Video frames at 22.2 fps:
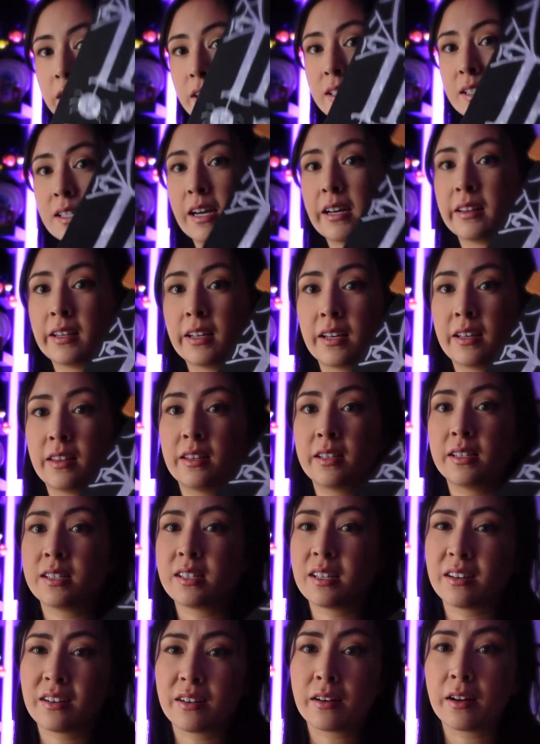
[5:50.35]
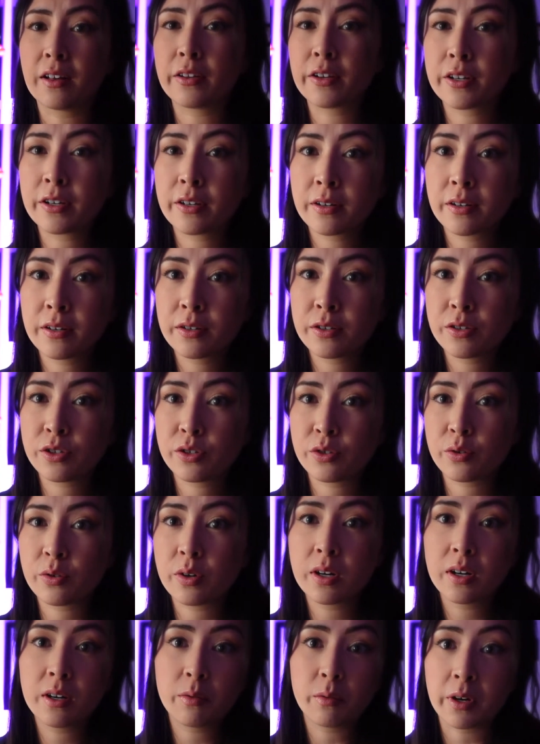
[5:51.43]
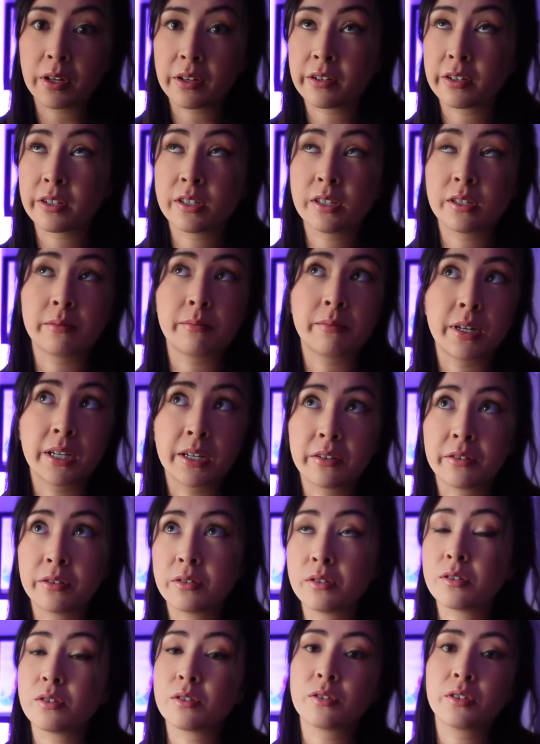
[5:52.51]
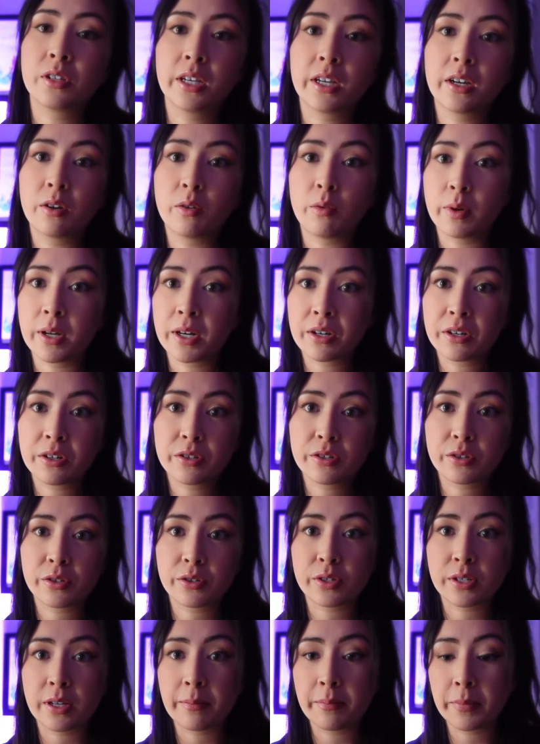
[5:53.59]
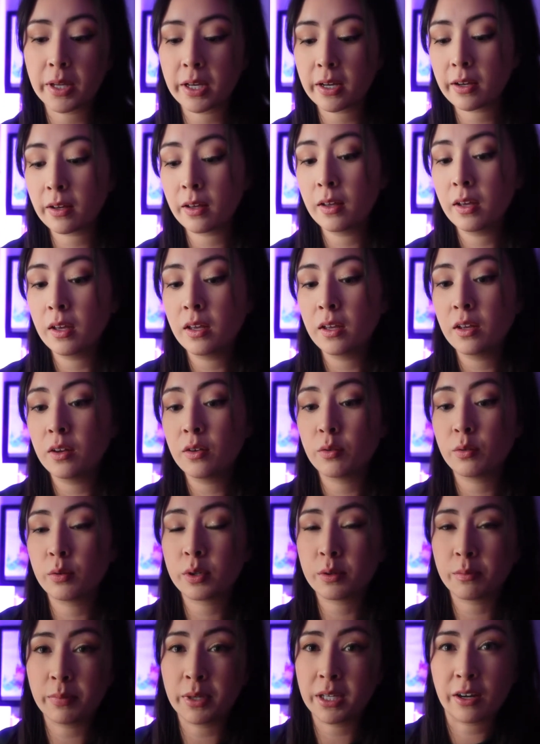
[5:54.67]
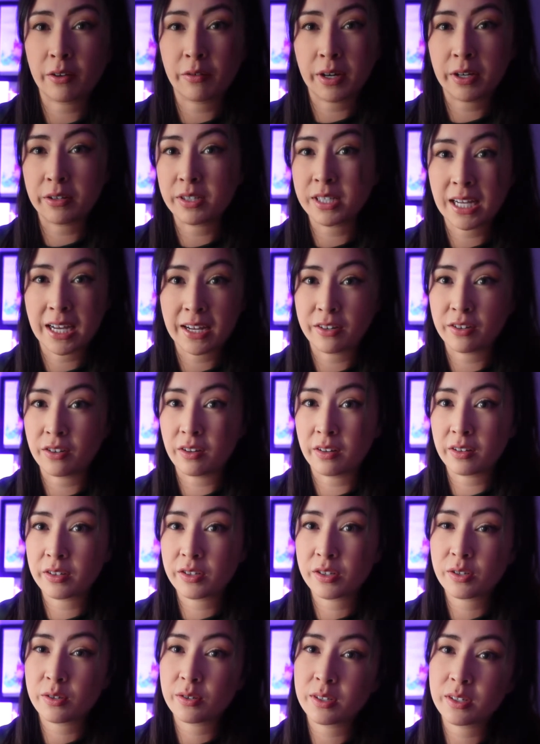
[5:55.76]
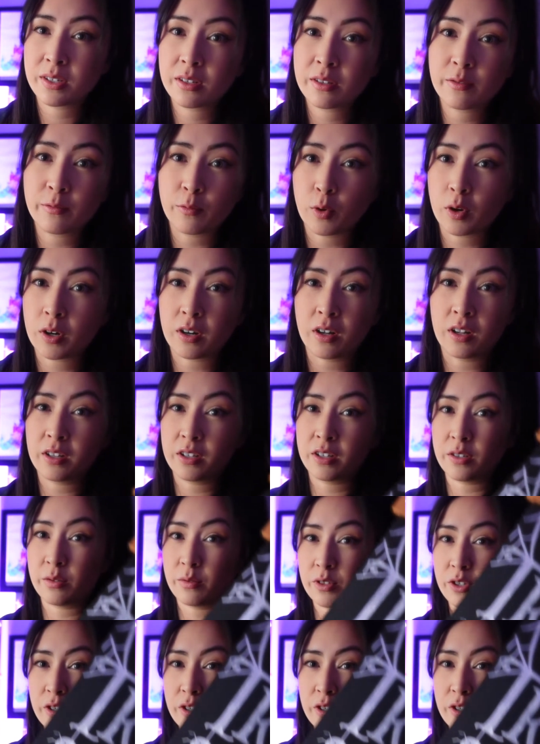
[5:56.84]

sign like this at another store, whether it's a Michael's or like a Winners or something, would be around $10. So this is $4, which